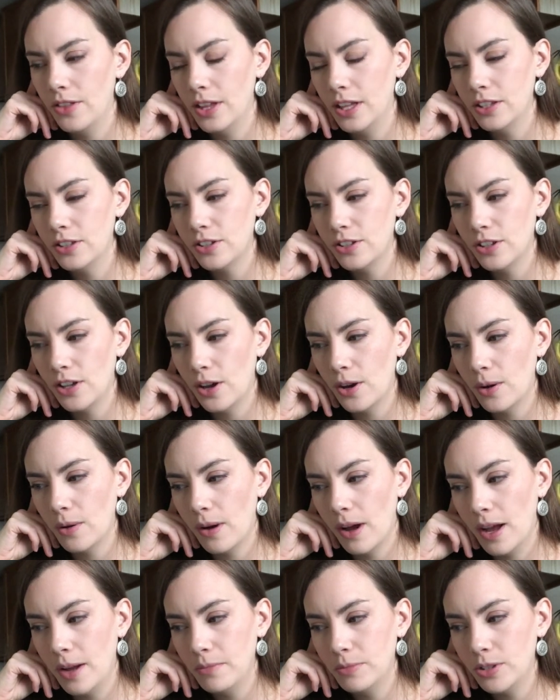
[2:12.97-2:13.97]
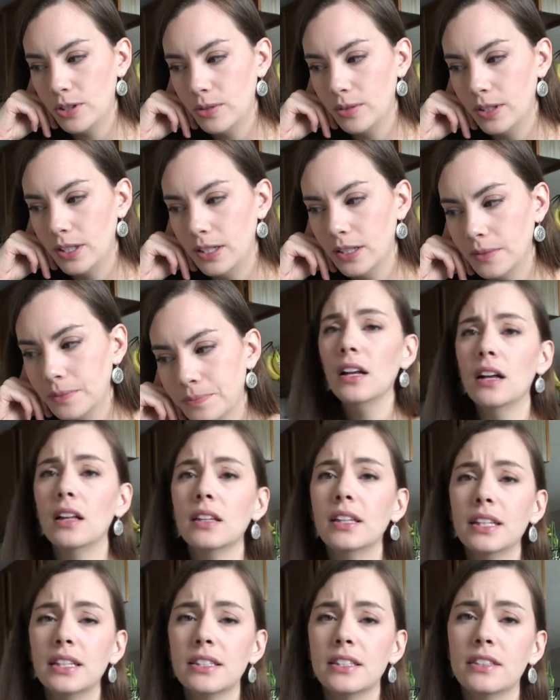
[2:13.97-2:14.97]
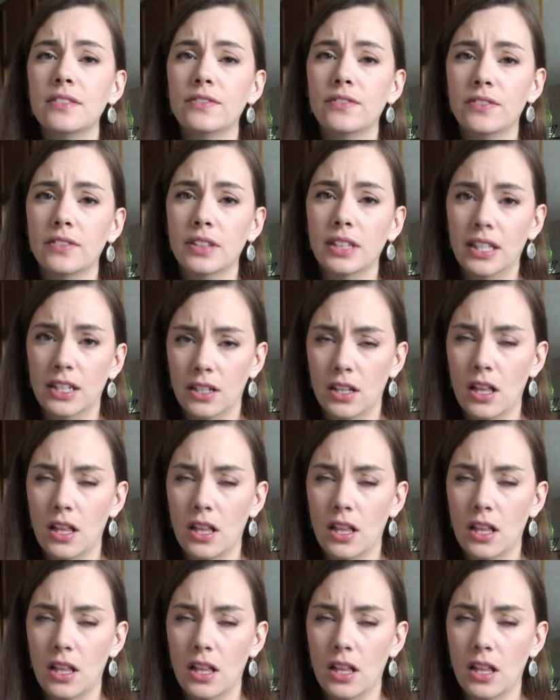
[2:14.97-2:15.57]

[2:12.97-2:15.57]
and so I'm doing a LinkedIn